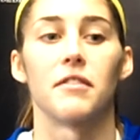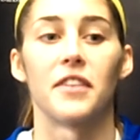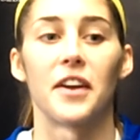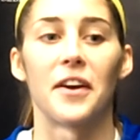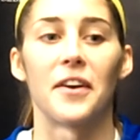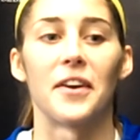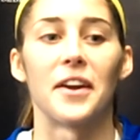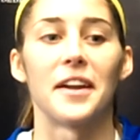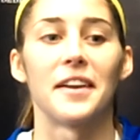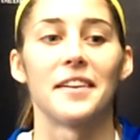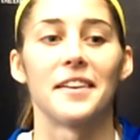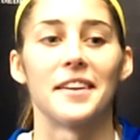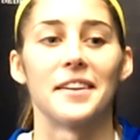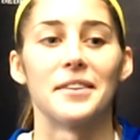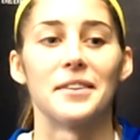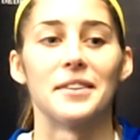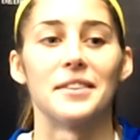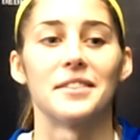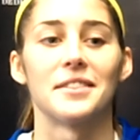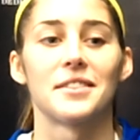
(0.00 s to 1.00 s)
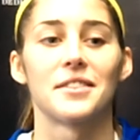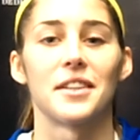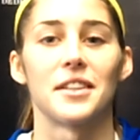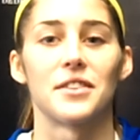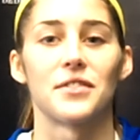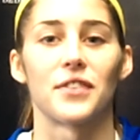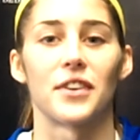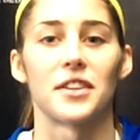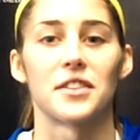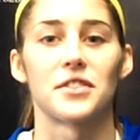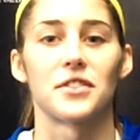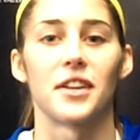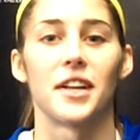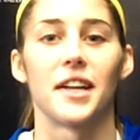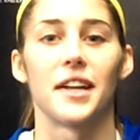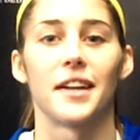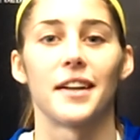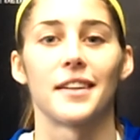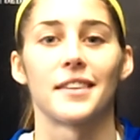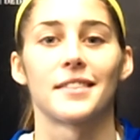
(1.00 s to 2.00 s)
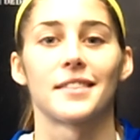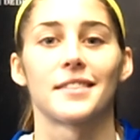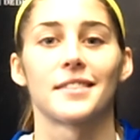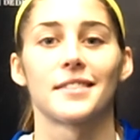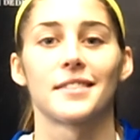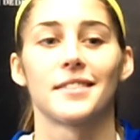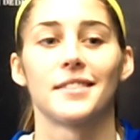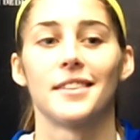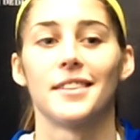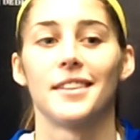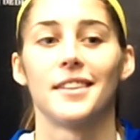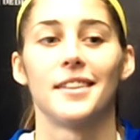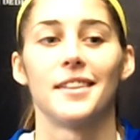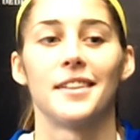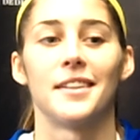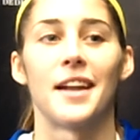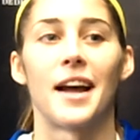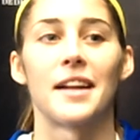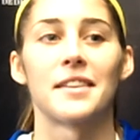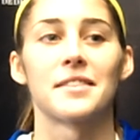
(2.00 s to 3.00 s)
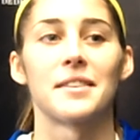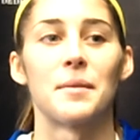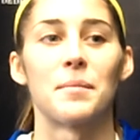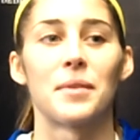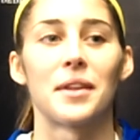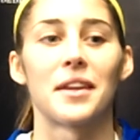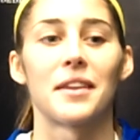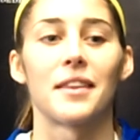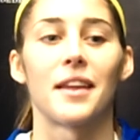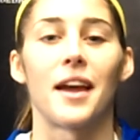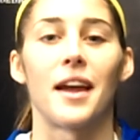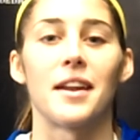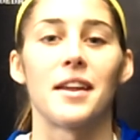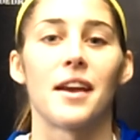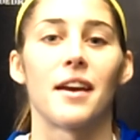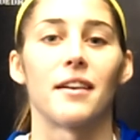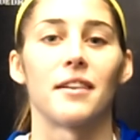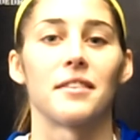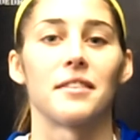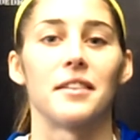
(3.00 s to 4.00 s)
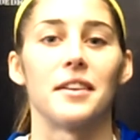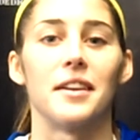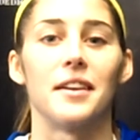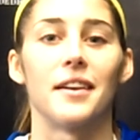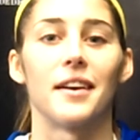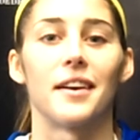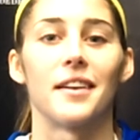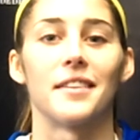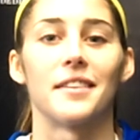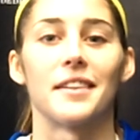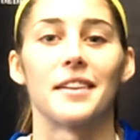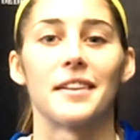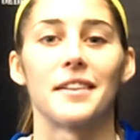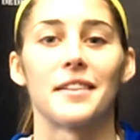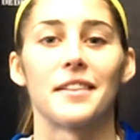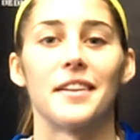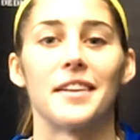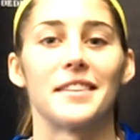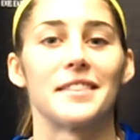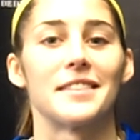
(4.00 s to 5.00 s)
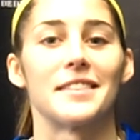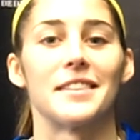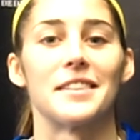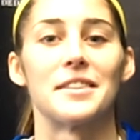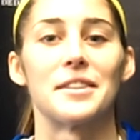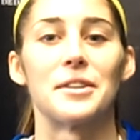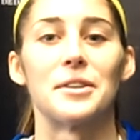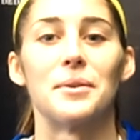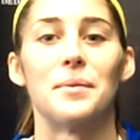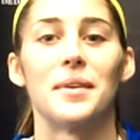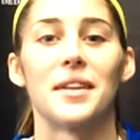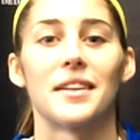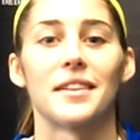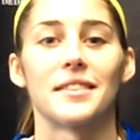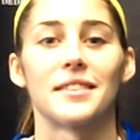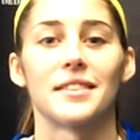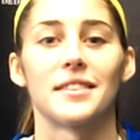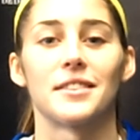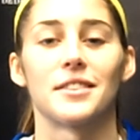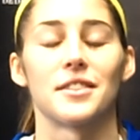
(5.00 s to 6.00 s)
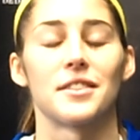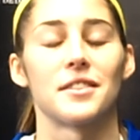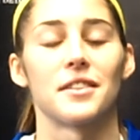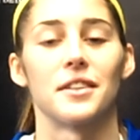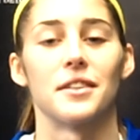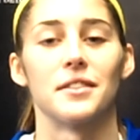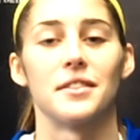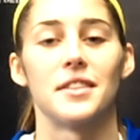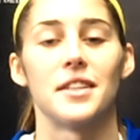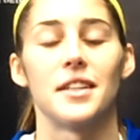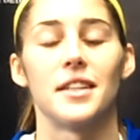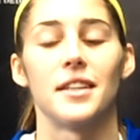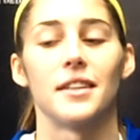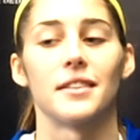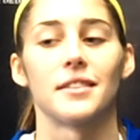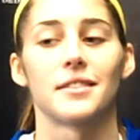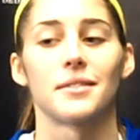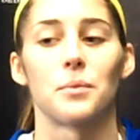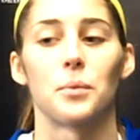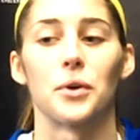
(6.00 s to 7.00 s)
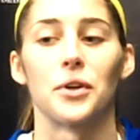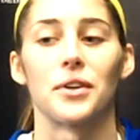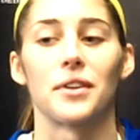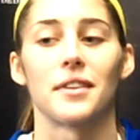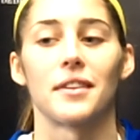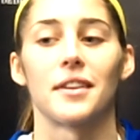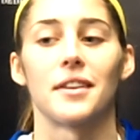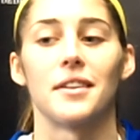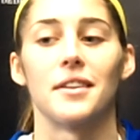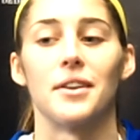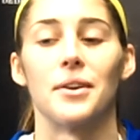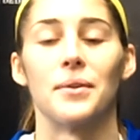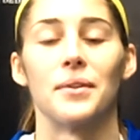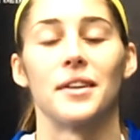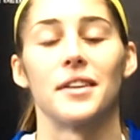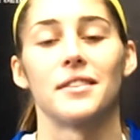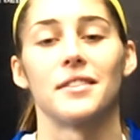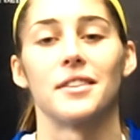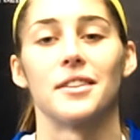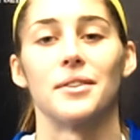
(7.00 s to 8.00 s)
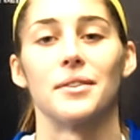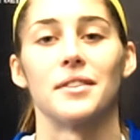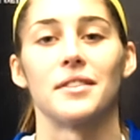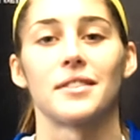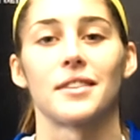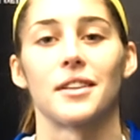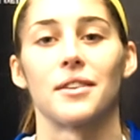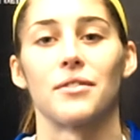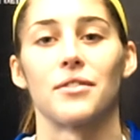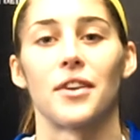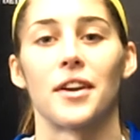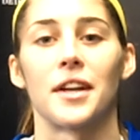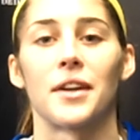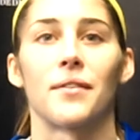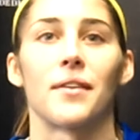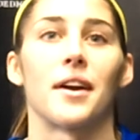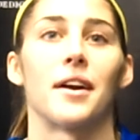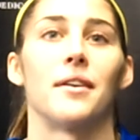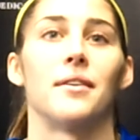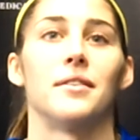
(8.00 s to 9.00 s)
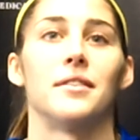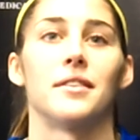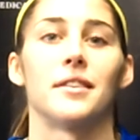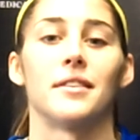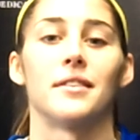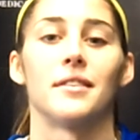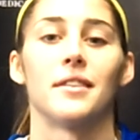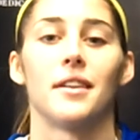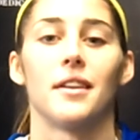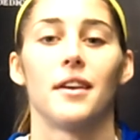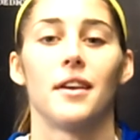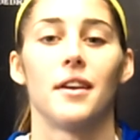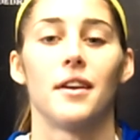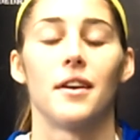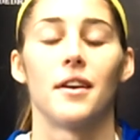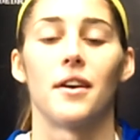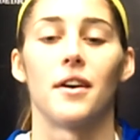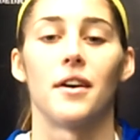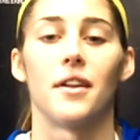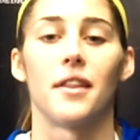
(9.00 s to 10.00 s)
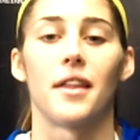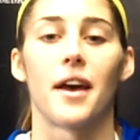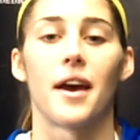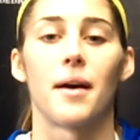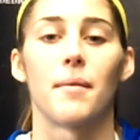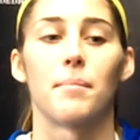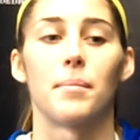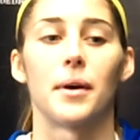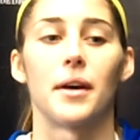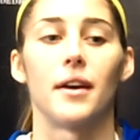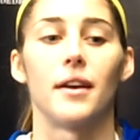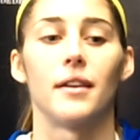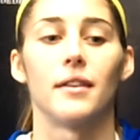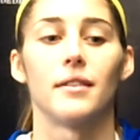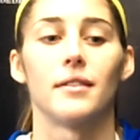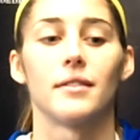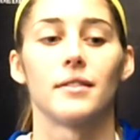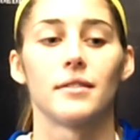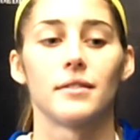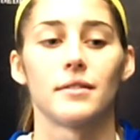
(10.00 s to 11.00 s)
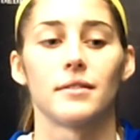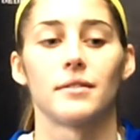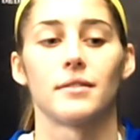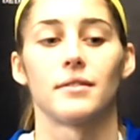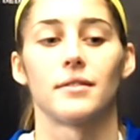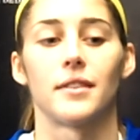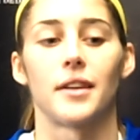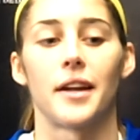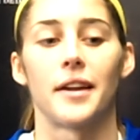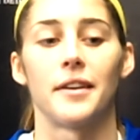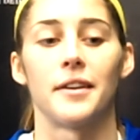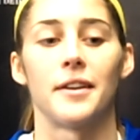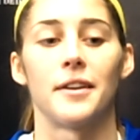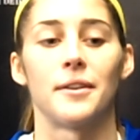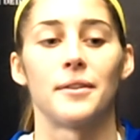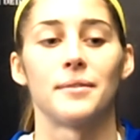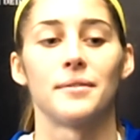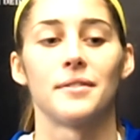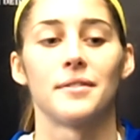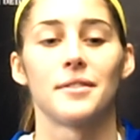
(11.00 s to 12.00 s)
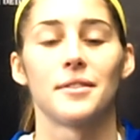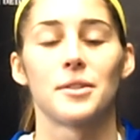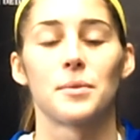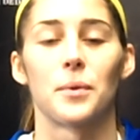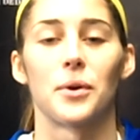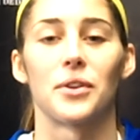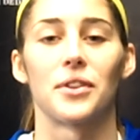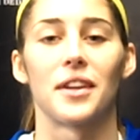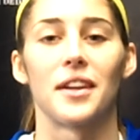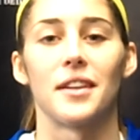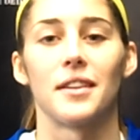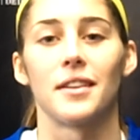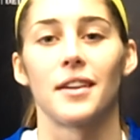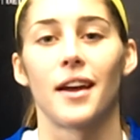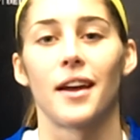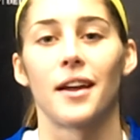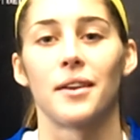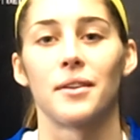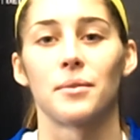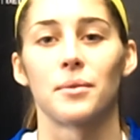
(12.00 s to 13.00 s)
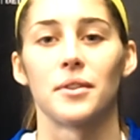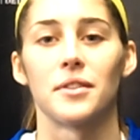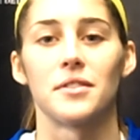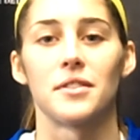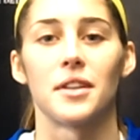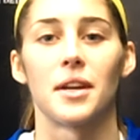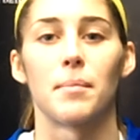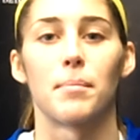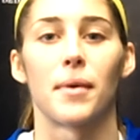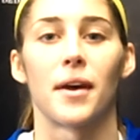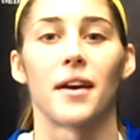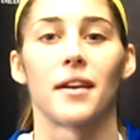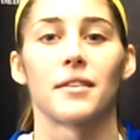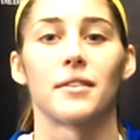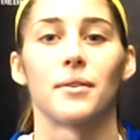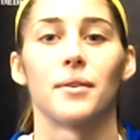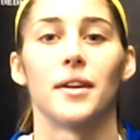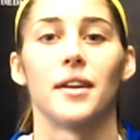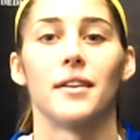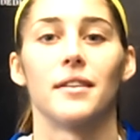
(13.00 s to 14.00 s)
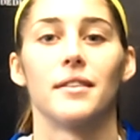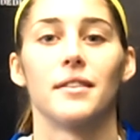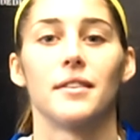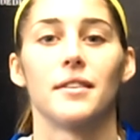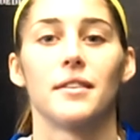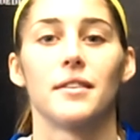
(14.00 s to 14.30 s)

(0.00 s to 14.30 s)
Very. It's frustrating. It's not something that any athlete, I think, likes to do because it's just little tedious work that you don't like to do instead of running around and all that, but I don't know. It's worth it in the end once you get back to it.